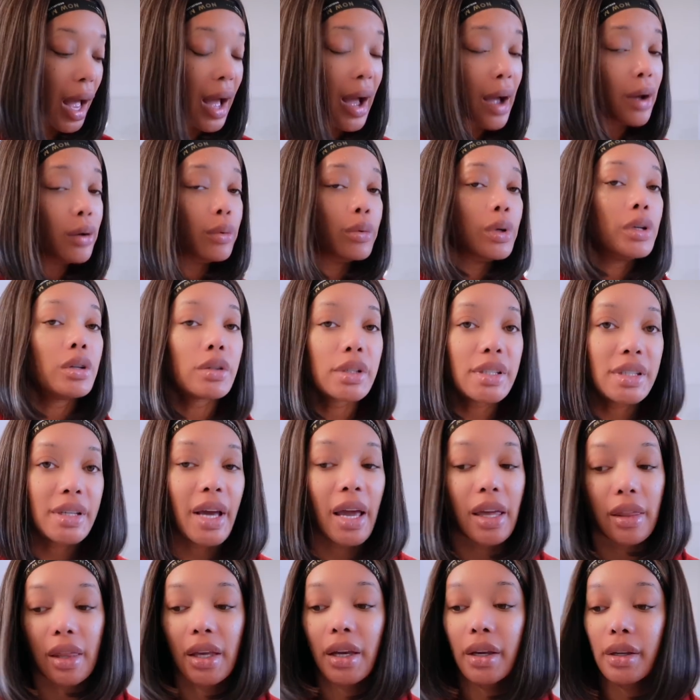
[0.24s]
I will
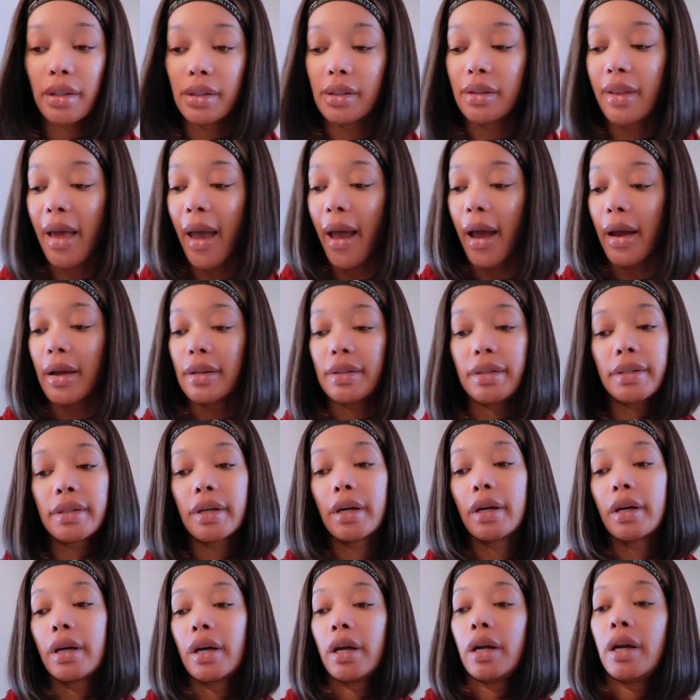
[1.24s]
say this,
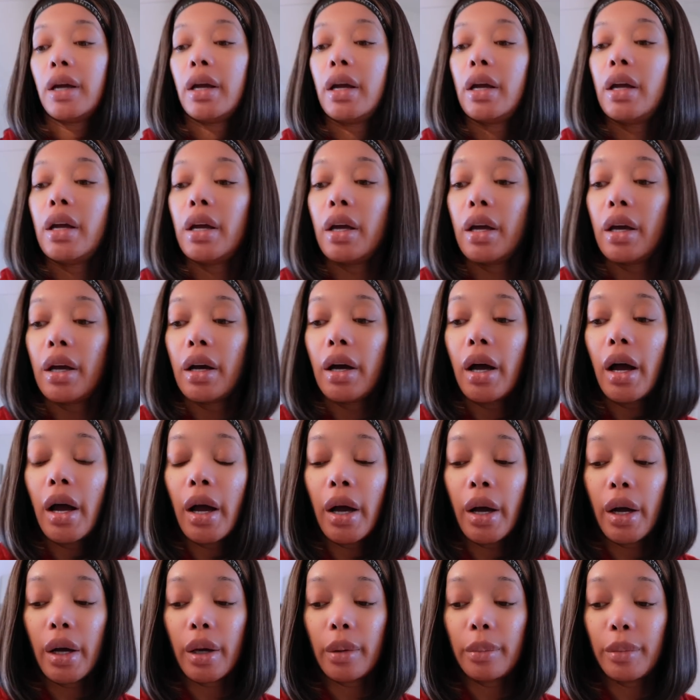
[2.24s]
that
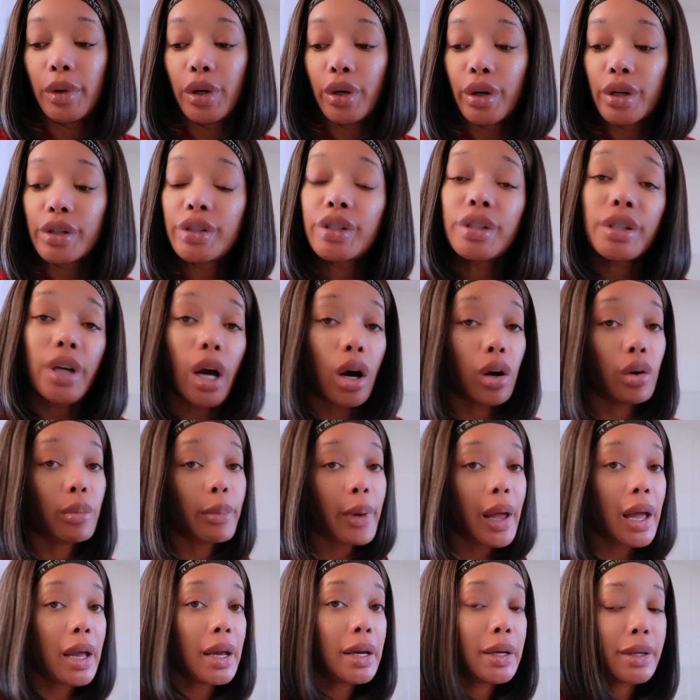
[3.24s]
um, your
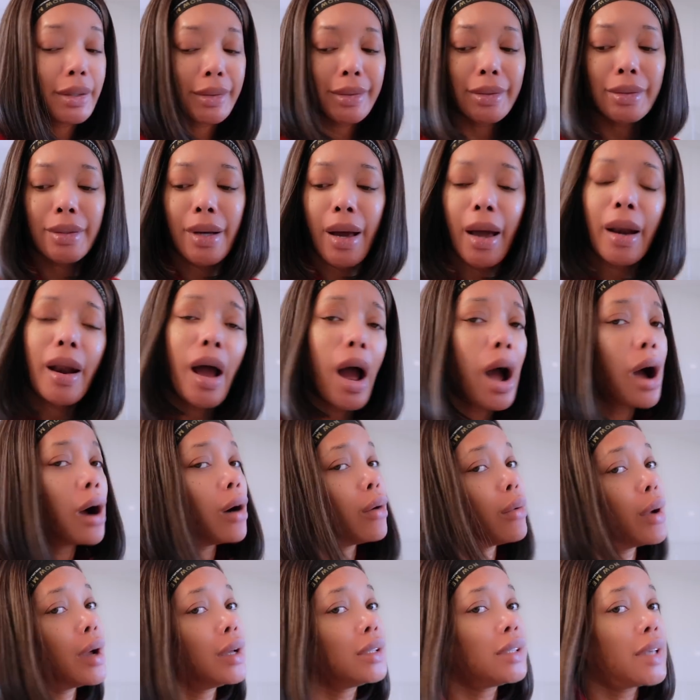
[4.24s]
soulmate does not
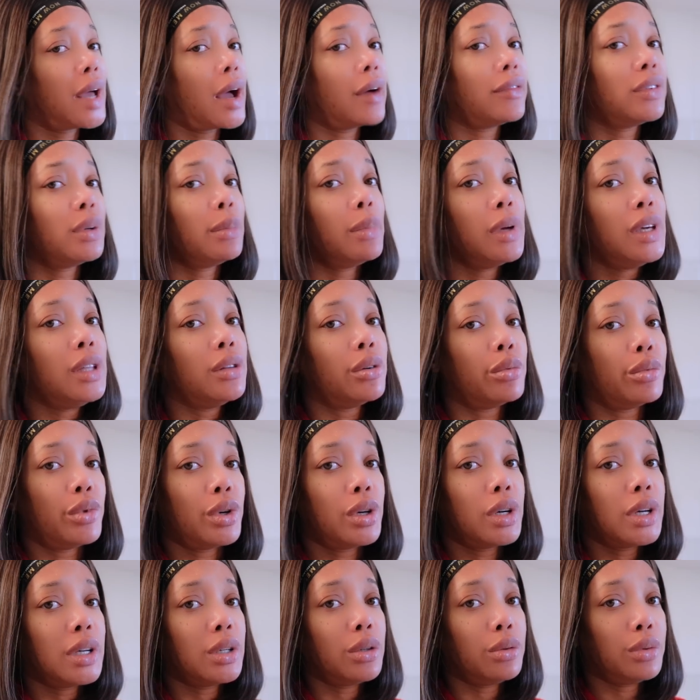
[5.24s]
always have to be the
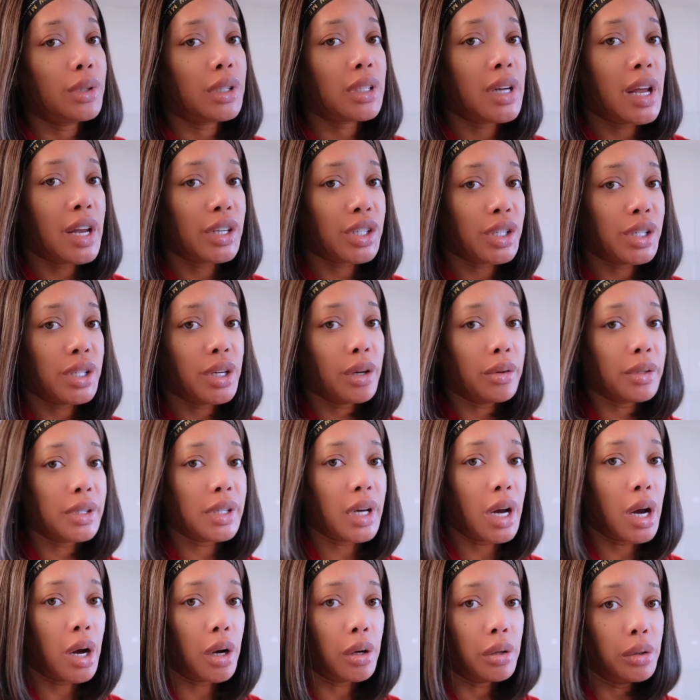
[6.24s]
one who's snatching your
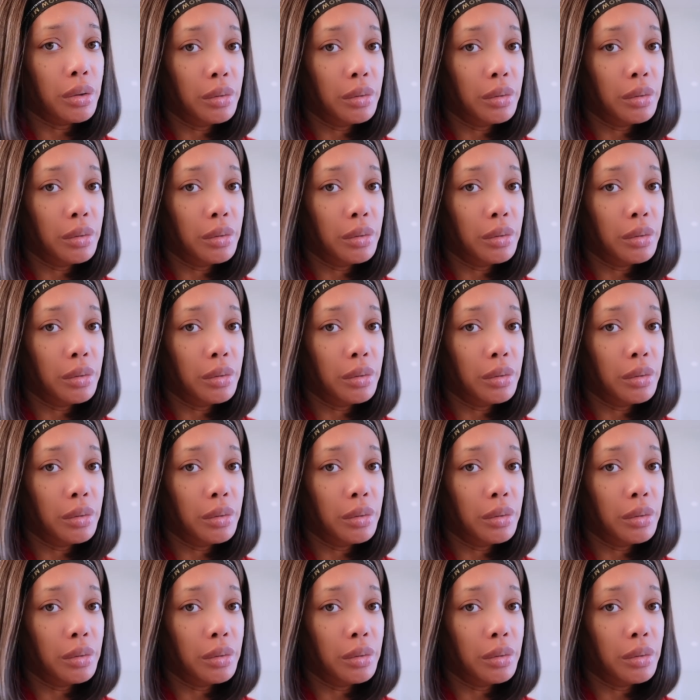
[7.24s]
soul.